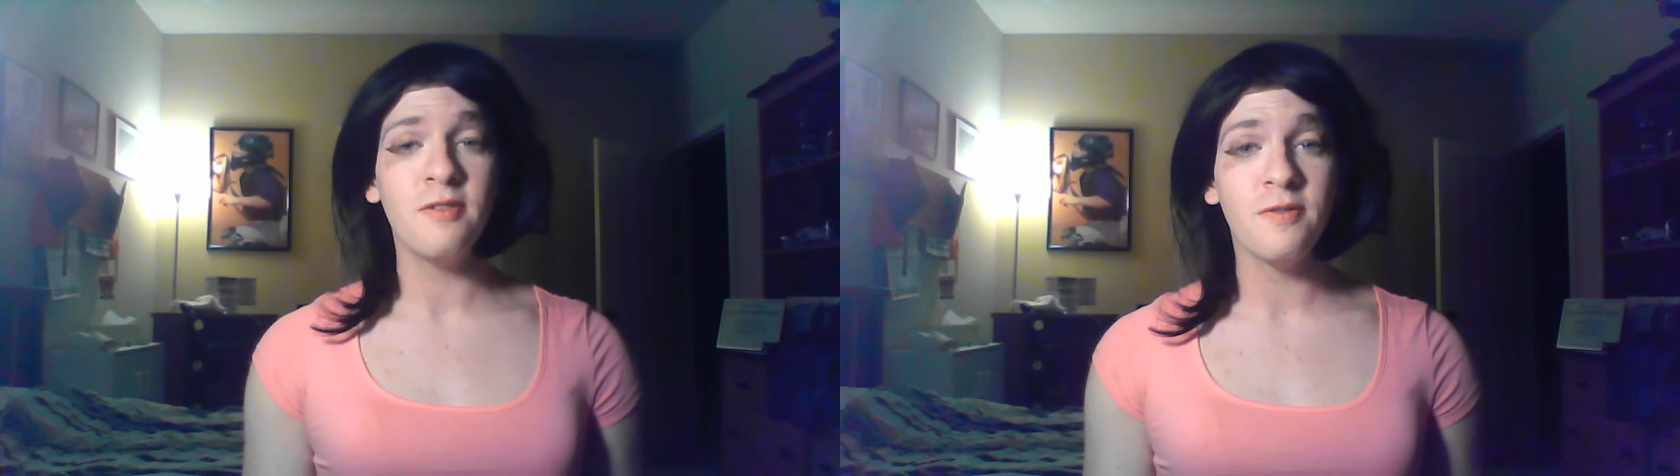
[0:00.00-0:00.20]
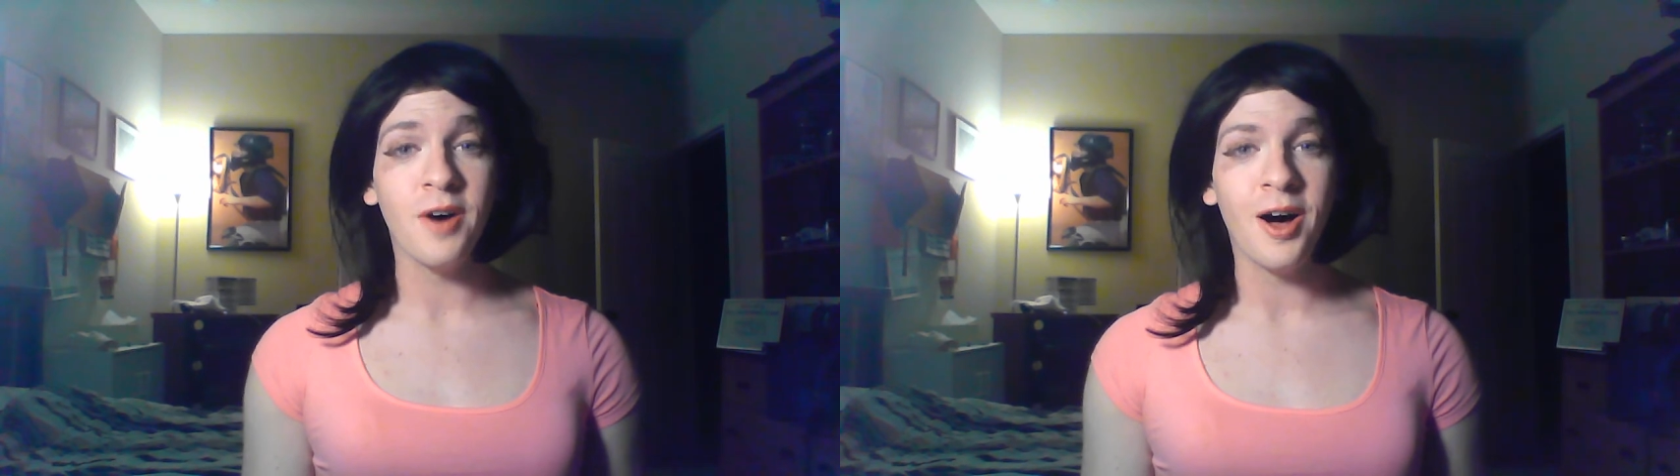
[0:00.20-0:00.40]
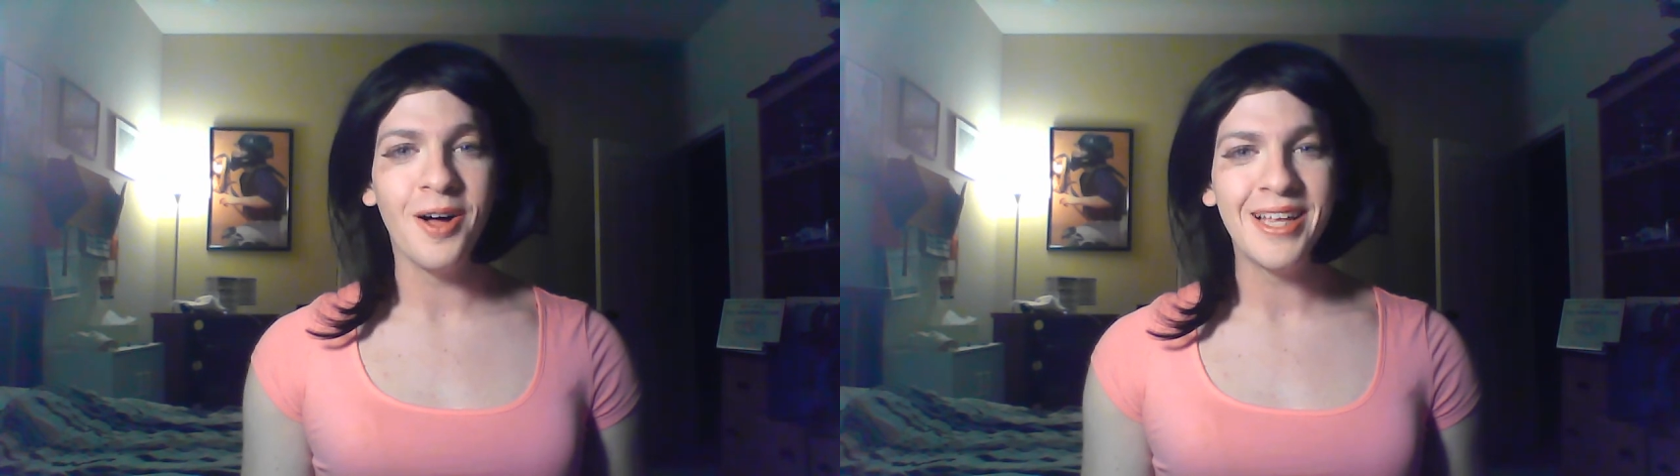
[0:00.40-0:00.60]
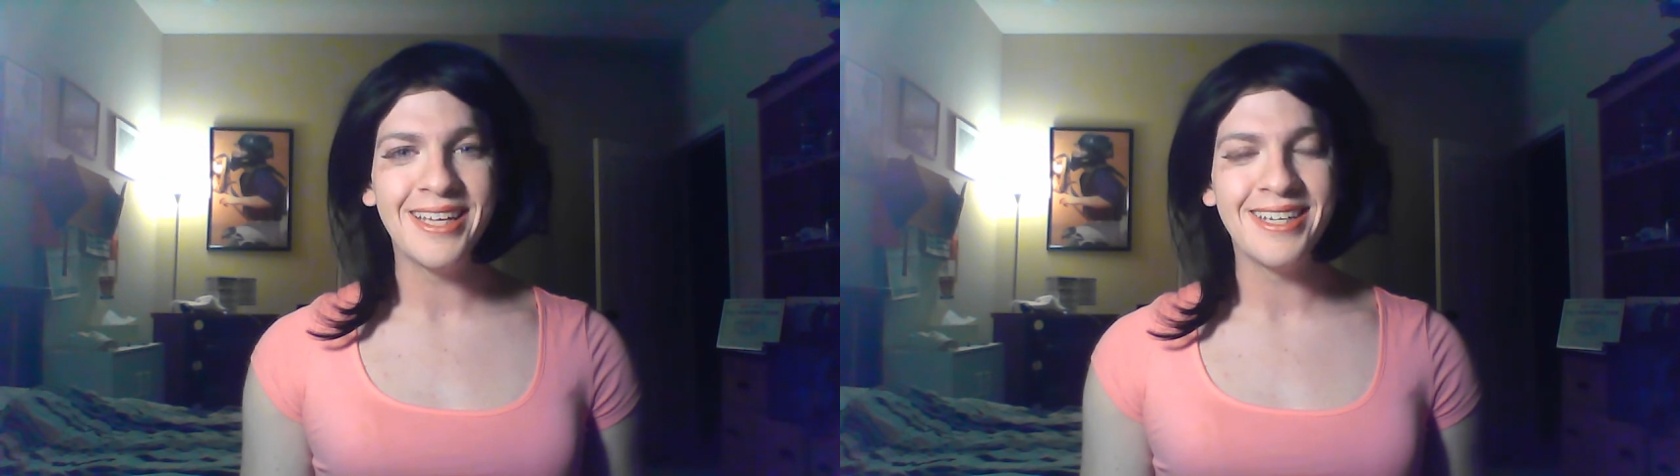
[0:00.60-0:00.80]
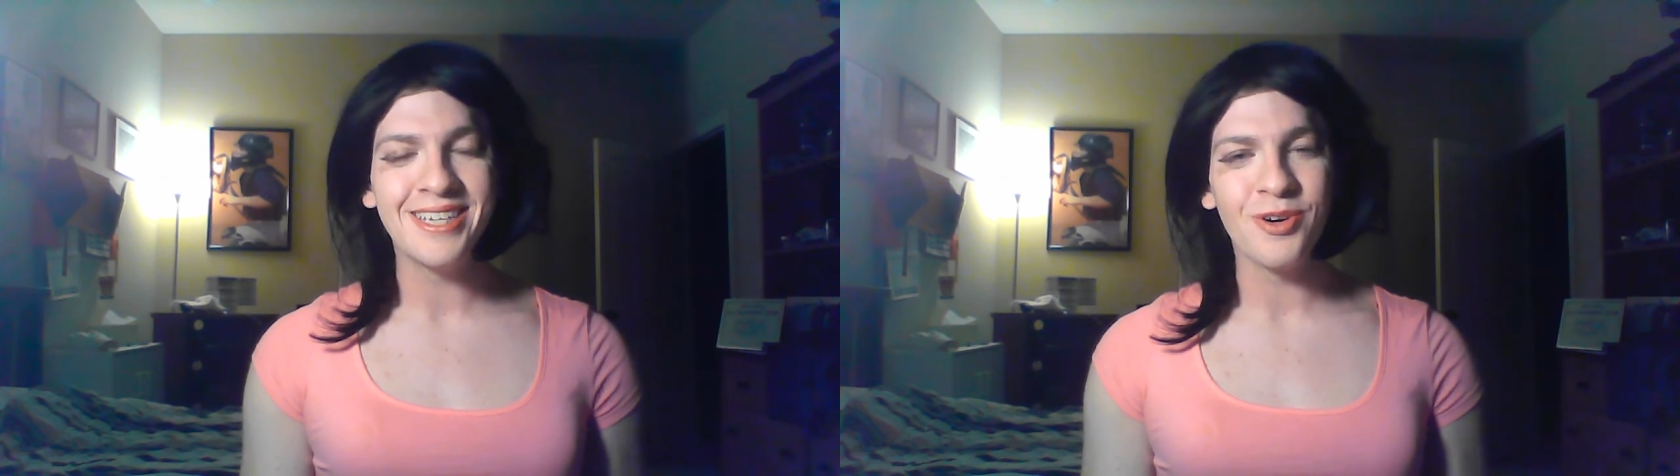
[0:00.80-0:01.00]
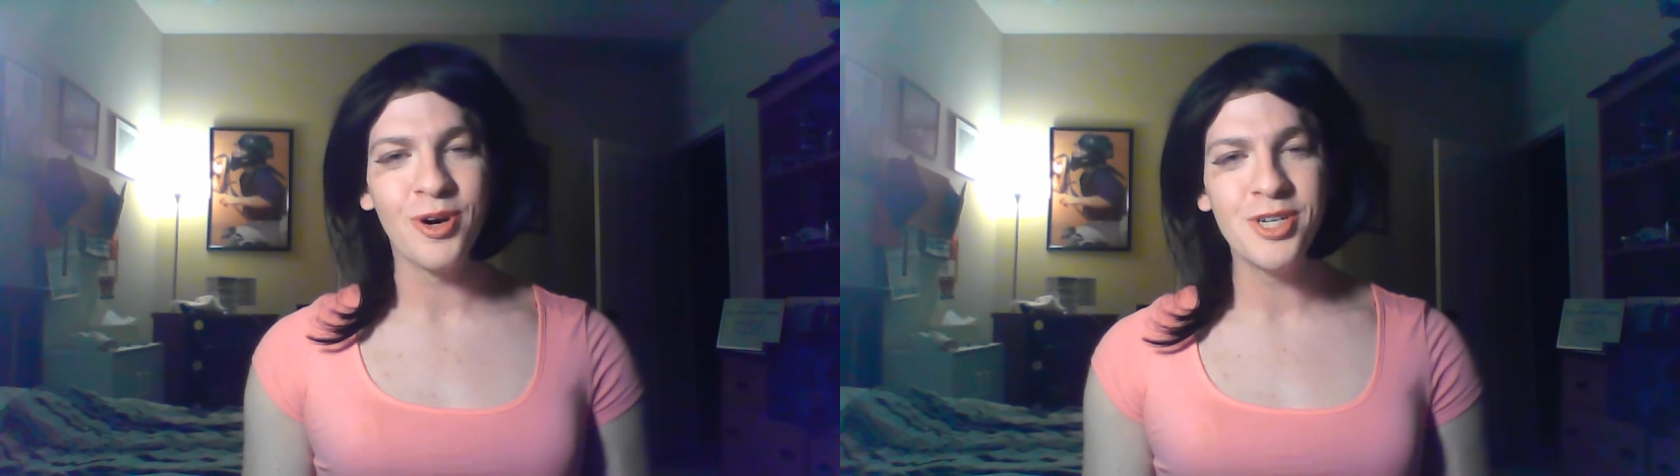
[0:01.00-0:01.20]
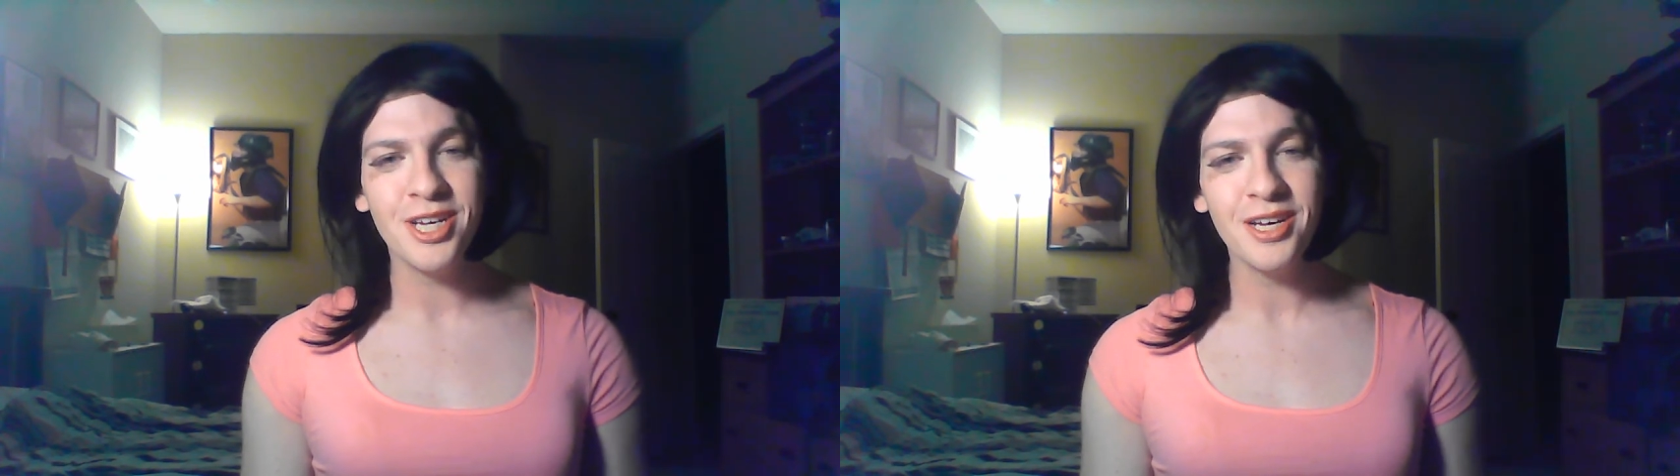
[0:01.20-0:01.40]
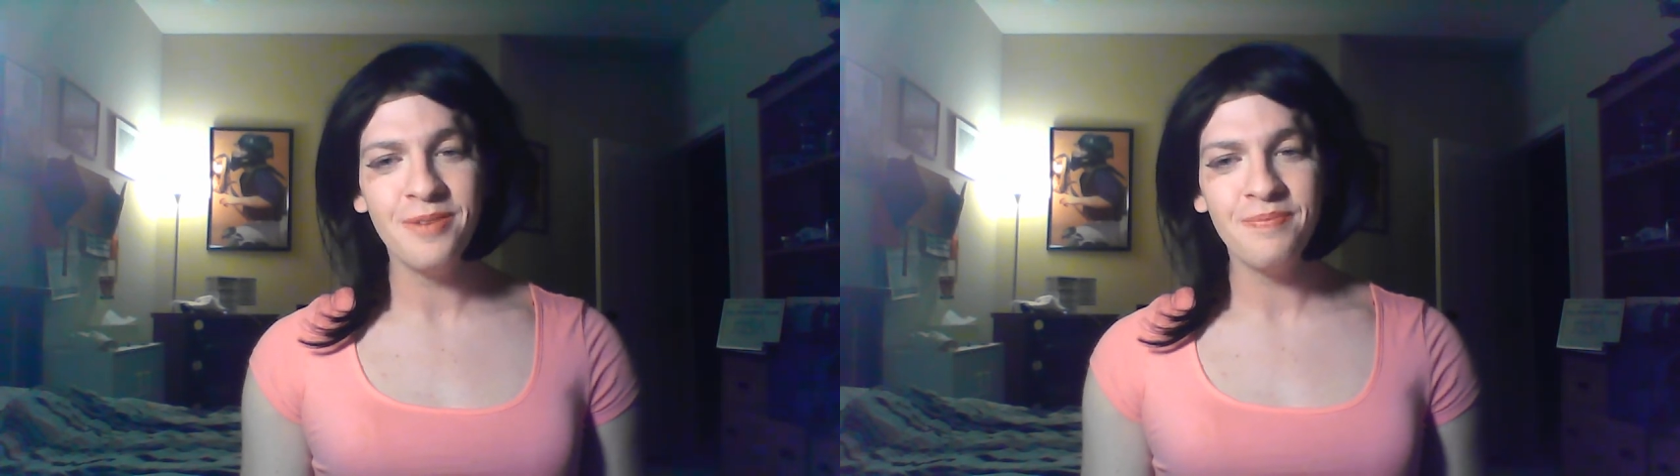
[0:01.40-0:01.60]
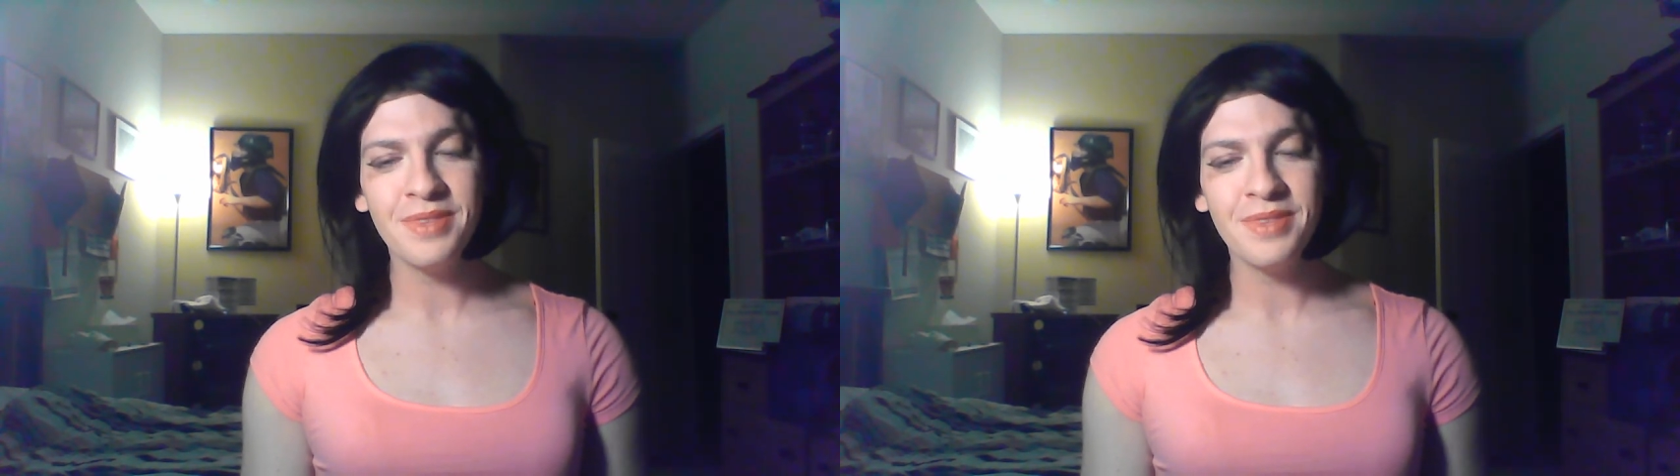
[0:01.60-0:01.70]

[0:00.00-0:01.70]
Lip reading: fall in Georgia.